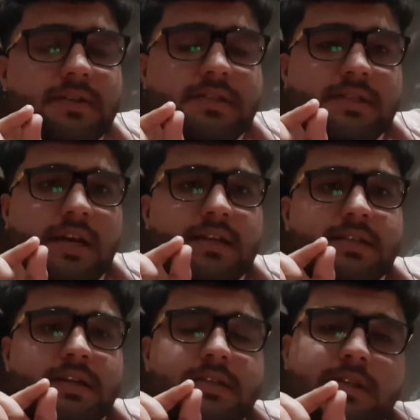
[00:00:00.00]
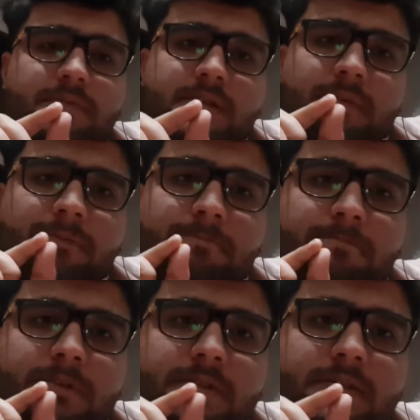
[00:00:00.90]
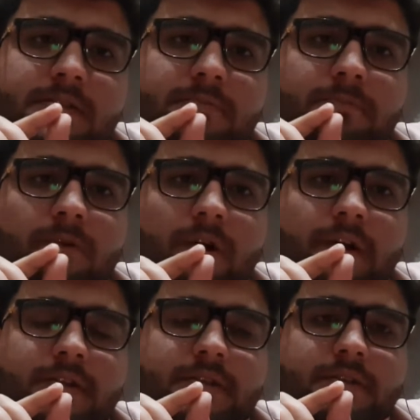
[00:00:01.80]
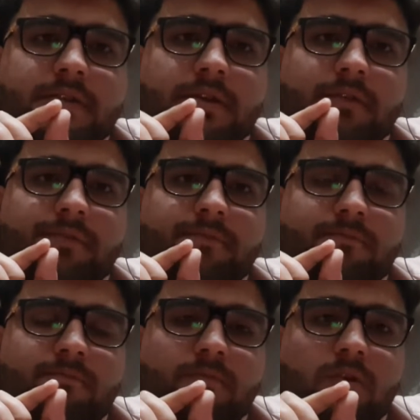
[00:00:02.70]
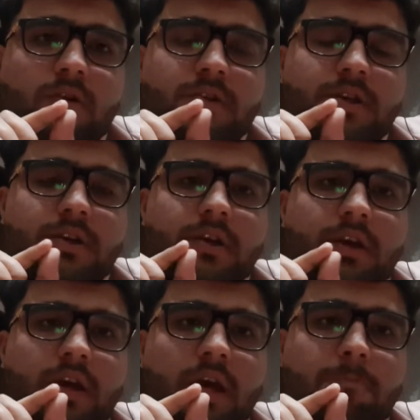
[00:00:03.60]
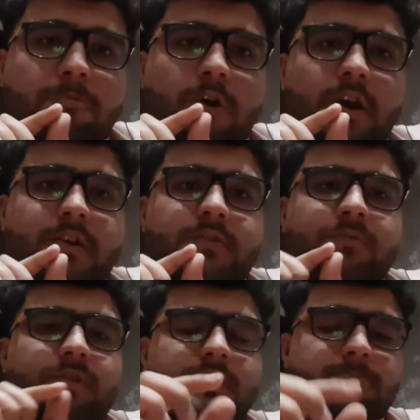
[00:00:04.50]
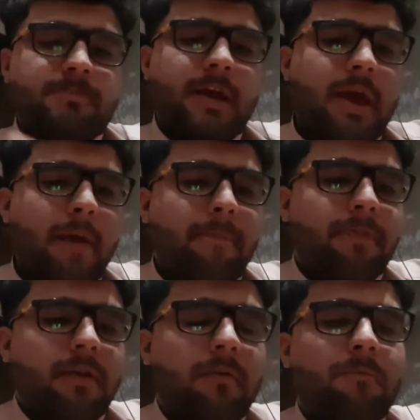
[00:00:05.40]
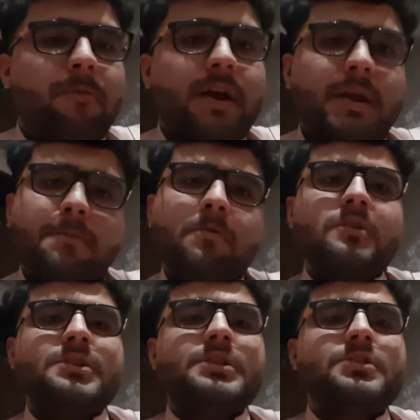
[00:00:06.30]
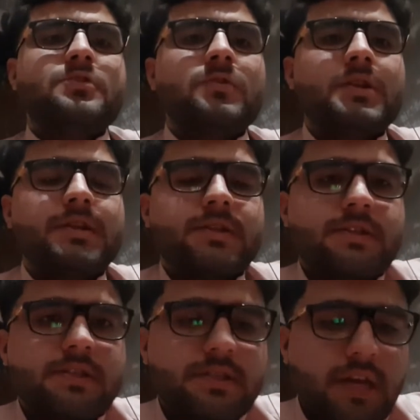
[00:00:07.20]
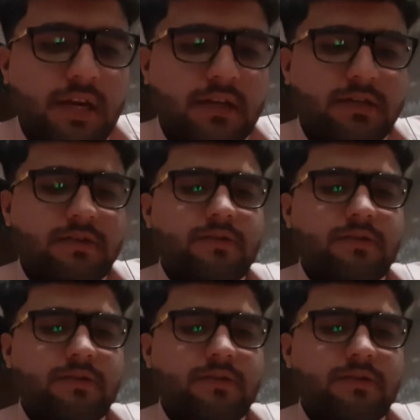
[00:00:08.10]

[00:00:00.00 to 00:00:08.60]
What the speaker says: the first point is the major key point which play a very important role in the state,